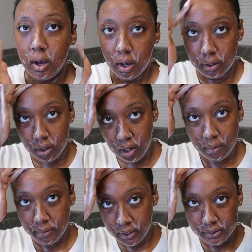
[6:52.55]
on all
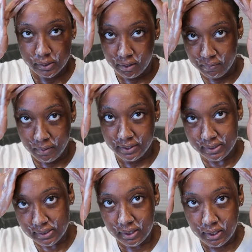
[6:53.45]
parts of my
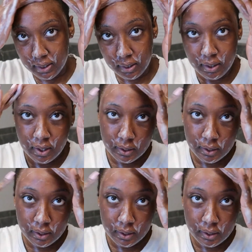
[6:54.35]
skin,